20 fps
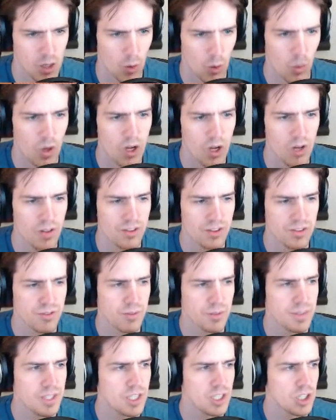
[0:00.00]
Well, that's it for
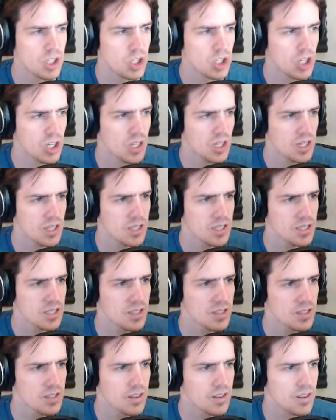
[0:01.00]
me. Good luck.
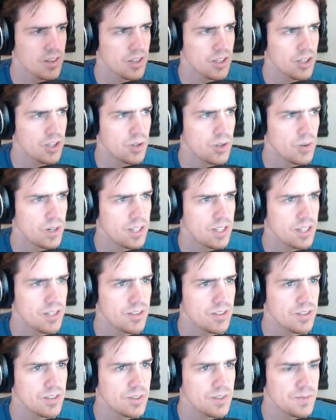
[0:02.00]
Thank you, I need
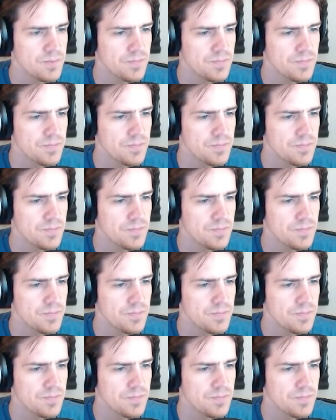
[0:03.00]
it.